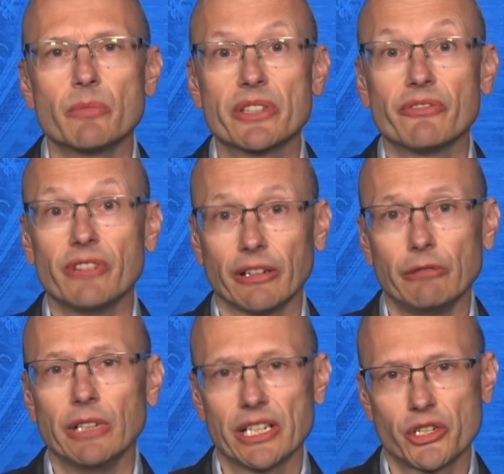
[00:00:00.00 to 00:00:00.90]
was very
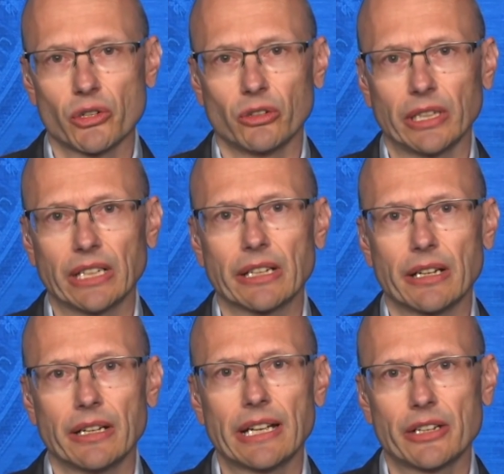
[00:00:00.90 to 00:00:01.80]
reassuring.
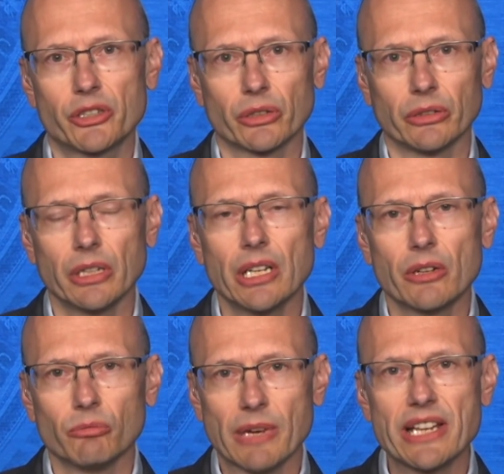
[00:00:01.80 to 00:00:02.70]
Actual
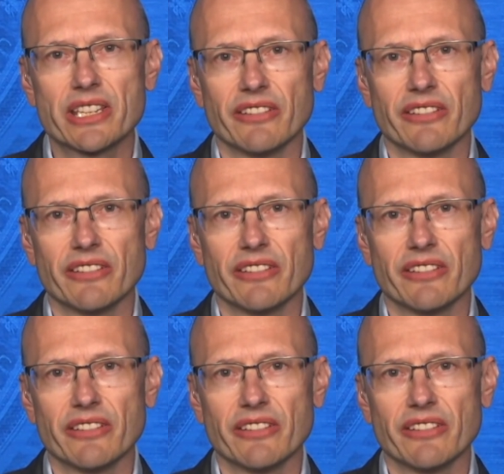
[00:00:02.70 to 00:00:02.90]
rates